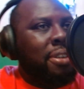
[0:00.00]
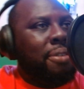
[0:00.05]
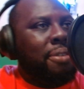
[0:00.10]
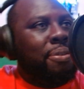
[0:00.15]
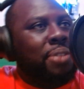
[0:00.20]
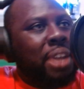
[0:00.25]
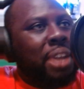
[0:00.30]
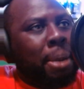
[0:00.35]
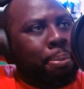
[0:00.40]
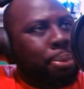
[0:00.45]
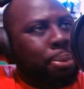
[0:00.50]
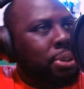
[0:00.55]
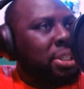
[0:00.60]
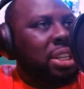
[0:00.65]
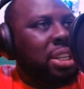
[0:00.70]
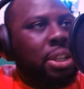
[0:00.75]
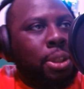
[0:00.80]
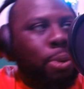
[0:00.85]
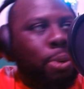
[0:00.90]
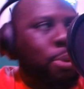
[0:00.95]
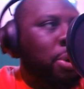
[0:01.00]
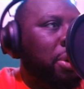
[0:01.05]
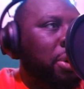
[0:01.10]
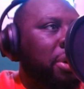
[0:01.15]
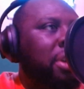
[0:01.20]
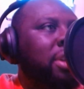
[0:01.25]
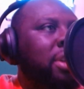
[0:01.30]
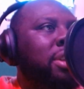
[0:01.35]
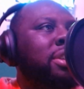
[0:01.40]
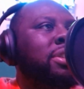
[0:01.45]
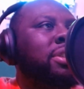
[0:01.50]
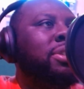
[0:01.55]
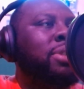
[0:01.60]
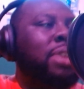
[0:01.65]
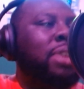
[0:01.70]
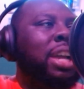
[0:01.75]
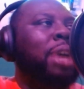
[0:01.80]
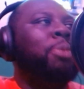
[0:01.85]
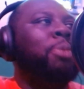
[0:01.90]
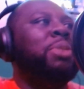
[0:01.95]
that put in the work so
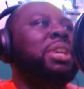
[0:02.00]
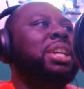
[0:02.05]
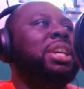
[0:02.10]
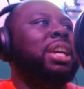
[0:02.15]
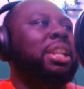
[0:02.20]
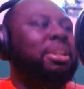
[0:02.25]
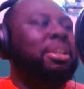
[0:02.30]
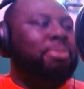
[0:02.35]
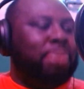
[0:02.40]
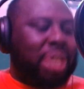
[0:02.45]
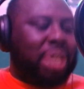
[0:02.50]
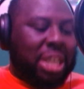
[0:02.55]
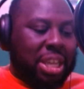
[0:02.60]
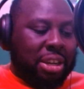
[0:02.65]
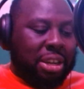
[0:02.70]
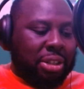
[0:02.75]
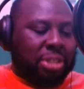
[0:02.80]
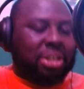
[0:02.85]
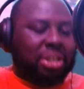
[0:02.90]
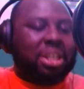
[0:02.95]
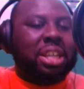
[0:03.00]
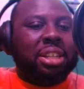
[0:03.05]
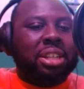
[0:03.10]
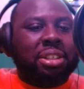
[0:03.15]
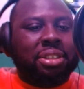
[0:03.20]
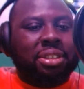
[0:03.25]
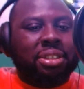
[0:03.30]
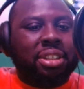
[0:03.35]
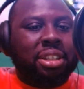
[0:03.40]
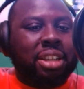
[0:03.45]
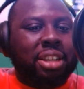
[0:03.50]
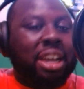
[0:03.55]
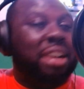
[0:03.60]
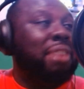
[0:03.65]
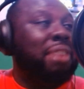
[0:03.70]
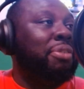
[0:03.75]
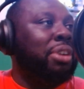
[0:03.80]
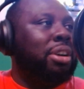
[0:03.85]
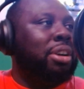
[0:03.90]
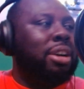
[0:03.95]
that we can be here today to sit and
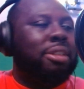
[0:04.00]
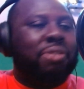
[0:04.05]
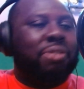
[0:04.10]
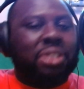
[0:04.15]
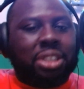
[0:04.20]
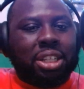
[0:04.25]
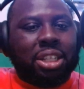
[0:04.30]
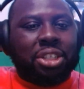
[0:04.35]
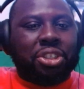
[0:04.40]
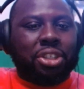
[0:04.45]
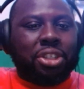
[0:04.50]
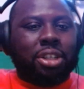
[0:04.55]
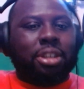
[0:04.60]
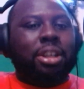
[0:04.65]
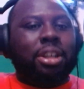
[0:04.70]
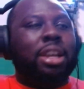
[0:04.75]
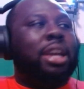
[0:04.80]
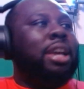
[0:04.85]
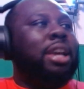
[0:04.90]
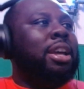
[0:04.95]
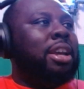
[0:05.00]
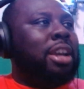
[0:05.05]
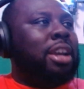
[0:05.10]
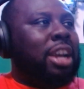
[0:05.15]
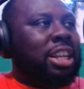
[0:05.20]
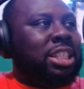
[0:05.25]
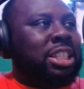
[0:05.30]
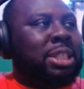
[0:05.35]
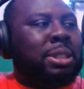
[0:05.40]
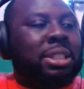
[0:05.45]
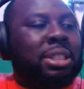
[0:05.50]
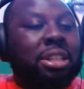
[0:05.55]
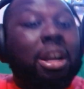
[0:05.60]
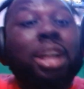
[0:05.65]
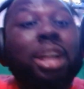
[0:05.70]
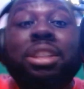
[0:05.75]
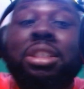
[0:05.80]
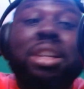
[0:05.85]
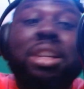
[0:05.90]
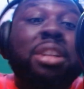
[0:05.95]
have a conversation and
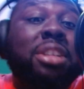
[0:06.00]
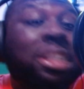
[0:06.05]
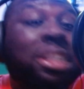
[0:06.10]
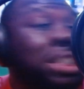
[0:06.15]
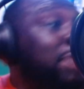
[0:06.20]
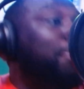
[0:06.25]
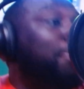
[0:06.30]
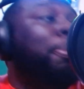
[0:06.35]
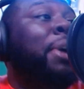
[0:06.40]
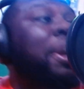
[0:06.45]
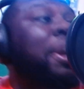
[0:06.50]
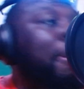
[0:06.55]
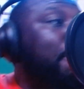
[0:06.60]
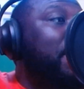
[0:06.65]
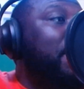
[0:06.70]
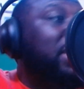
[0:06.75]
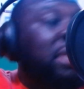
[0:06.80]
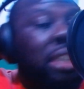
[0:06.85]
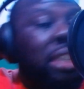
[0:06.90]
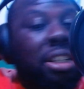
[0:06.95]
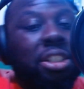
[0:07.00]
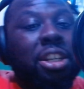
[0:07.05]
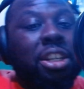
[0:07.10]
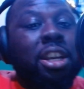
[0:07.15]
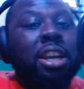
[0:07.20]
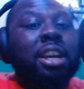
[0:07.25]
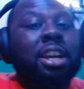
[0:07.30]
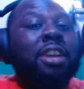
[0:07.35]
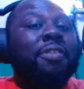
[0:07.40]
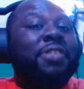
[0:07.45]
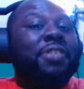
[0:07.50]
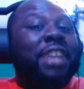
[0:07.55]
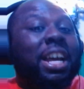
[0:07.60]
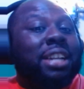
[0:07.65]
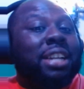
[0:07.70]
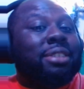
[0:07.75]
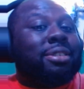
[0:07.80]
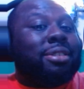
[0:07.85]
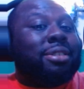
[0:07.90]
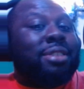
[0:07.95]
continue to spread a message that
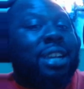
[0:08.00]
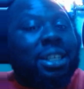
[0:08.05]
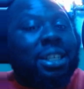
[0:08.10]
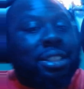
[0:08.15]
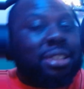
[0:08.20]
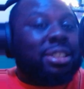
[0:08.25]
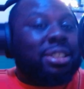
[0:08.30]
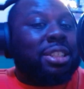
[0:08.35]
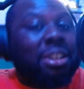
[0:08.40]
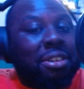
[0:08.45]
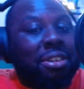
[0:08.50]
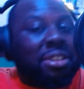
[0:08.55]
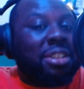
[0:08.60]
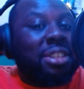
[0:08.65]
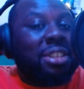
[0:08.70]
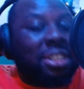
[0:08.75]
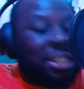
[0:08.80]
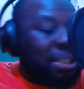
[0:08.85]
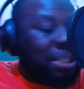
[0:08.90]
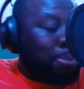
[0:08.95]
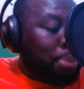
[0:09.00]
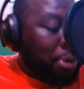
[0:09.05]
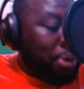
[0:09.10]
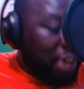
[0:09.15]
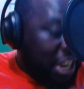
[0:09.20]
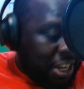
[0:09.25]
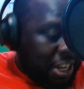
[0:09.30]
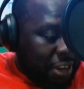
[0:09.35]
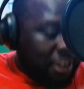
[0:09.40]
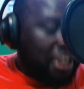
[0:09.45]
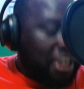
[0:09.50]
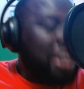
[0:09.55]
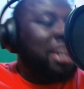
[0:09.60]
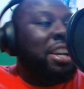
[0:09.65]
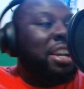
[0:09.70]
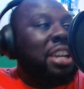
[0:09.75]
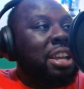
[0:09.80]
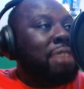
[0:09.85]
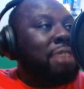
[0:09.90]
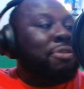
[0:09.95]
is necessary to spread,
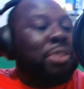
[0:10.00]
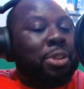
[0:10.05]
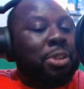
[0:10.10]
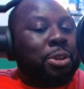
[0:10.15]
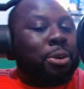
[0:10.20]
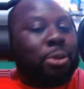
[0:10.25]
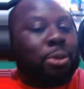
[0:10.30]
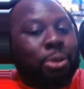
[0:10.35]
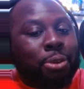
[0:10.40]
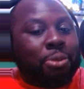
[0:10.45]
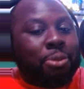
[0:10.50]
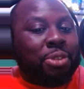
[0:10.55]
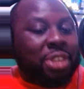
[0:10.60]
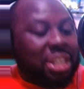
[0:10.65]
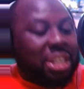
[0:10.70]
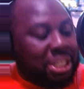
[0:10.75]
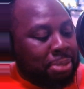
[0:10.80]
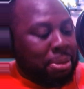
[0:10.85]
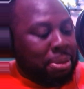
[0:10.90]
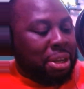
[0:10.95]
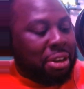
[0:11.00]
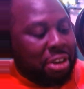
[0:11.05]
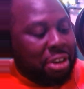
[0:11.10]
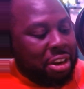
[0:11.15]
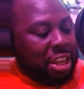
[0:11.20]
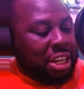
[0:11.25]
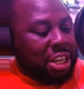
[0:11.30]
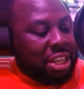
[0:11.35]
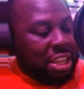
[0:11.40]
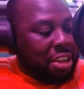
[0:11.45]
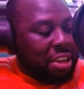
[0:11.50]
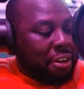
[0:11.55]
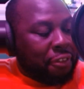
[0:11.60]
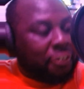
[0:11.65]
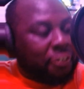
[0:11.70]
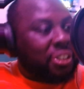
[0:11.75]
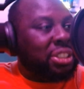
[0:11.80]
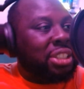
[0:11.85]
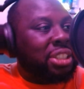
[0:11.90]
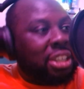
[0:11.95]
even though these men are not here
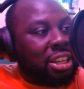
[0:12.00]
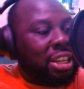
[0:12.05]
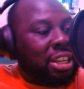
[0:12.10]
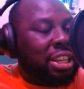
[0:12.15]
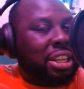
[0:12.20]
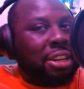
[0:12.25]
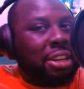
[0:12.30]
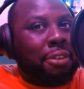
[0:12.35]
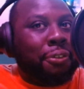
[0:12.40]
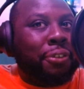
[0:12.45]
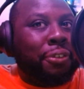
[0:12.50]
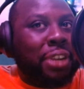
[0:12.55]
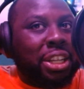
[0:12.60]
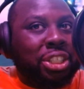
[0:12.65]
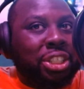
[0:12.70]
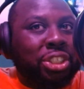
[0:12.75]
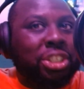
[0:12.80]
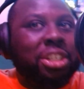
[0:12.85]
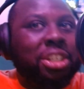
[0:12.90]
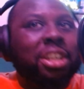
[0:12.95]
physically in the flesh.